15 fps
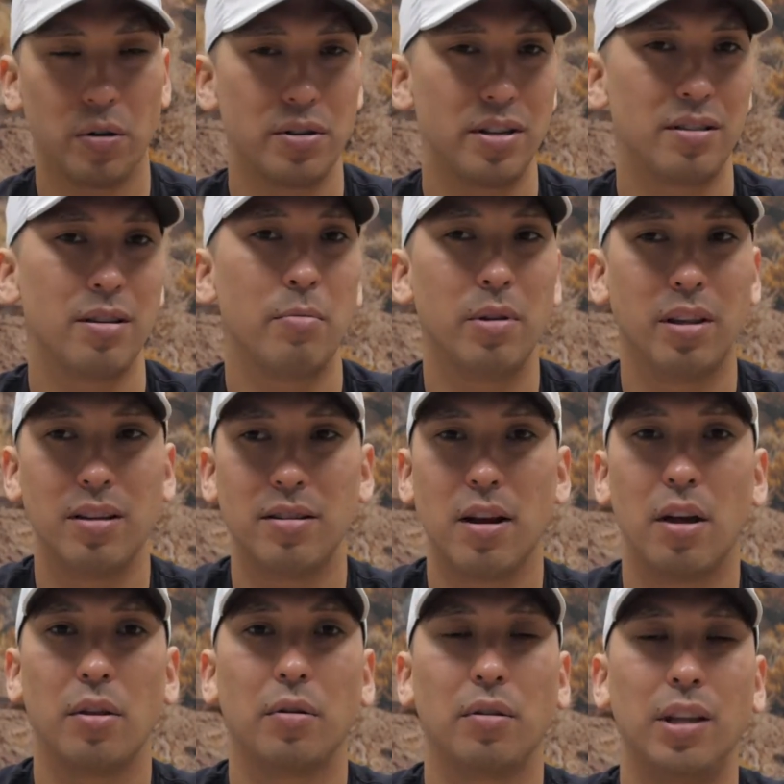or just some of these
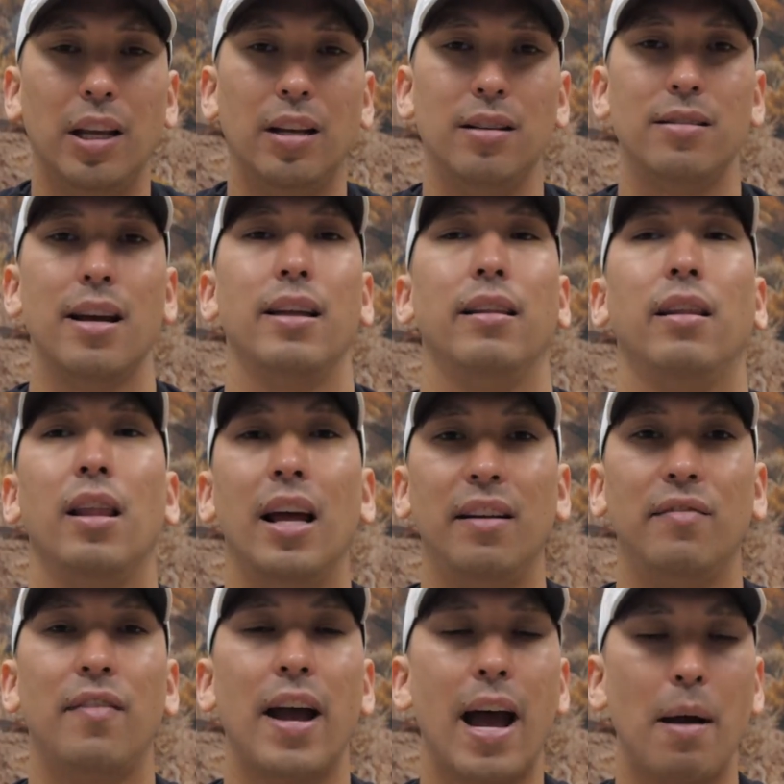other things that
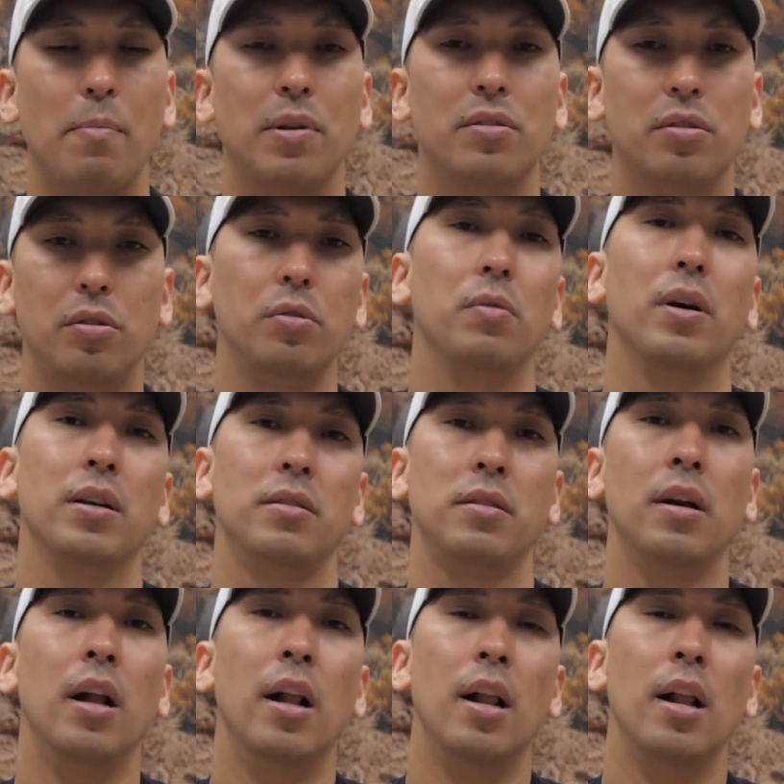life happens to us.